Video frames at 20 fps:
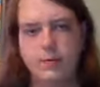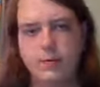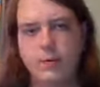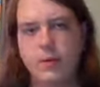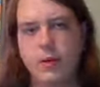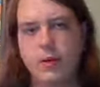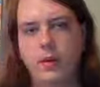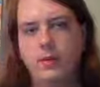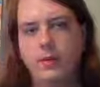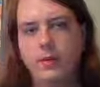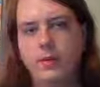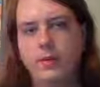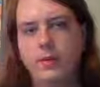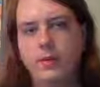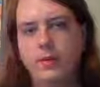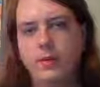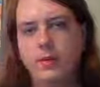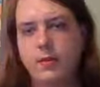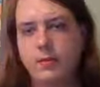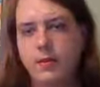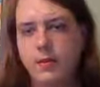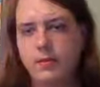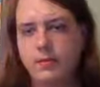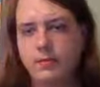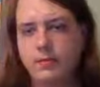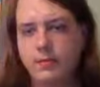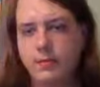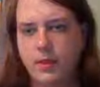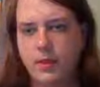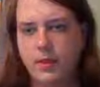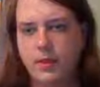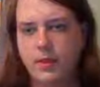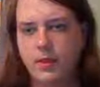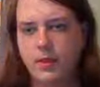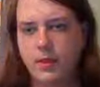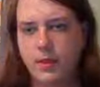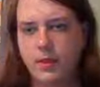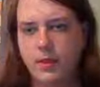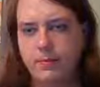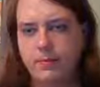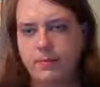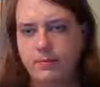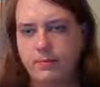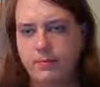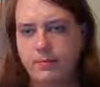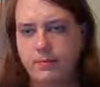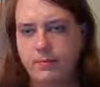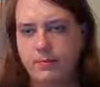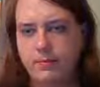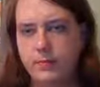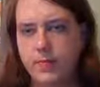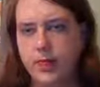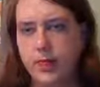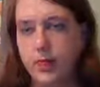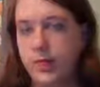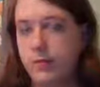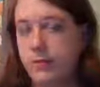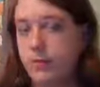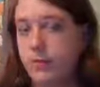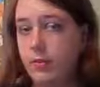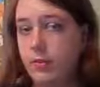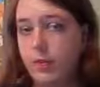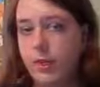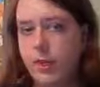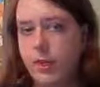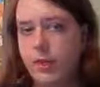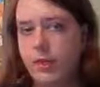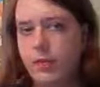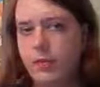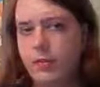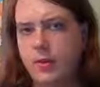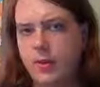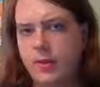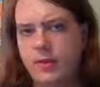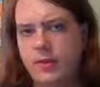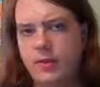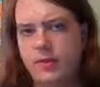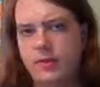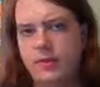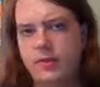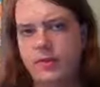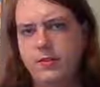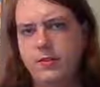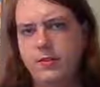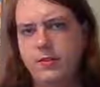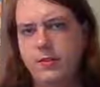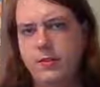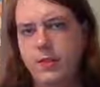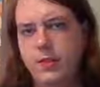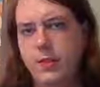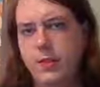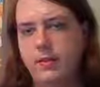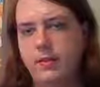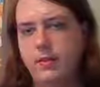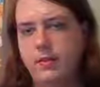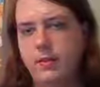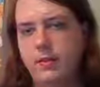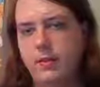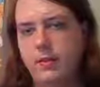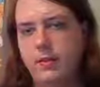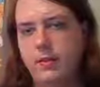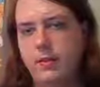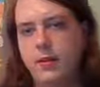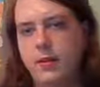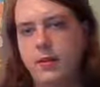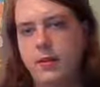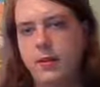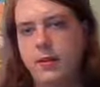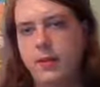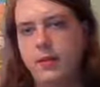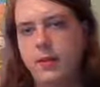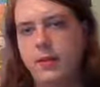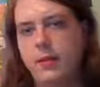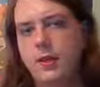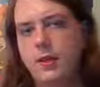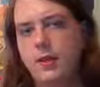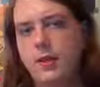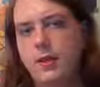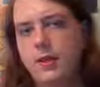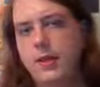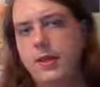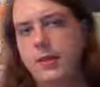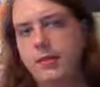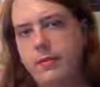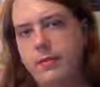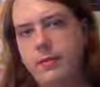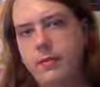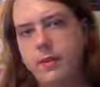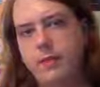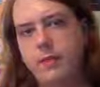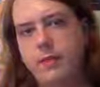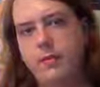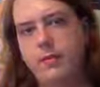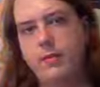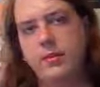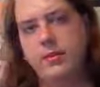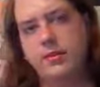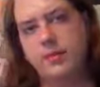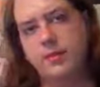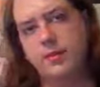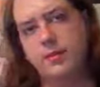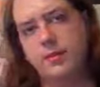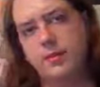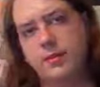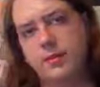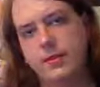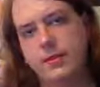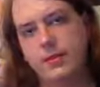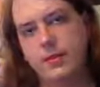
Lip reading: what I wanted to talk about. Okay. If you've got any questions, then leave them in the comments.